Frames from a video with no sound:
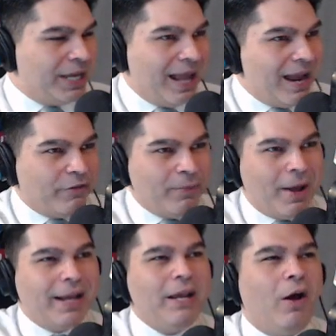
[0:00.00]
to get
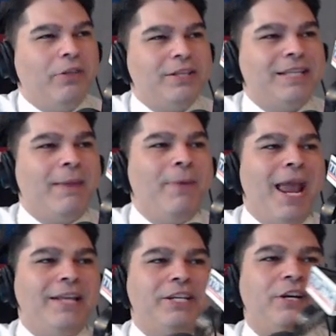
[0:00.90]
everybody on the same
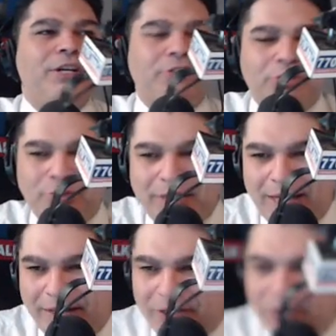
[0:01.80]
page here. He's choosing
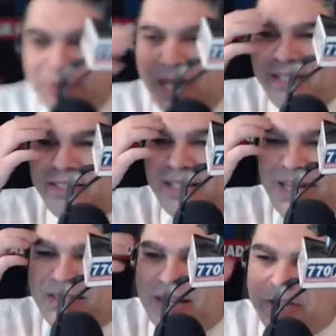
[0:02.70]
not to do that.
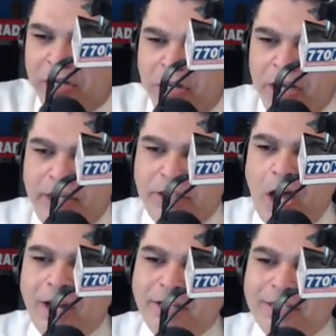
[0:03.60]
Instead says it's
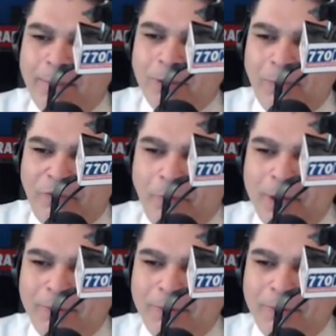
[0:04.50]
unacceptable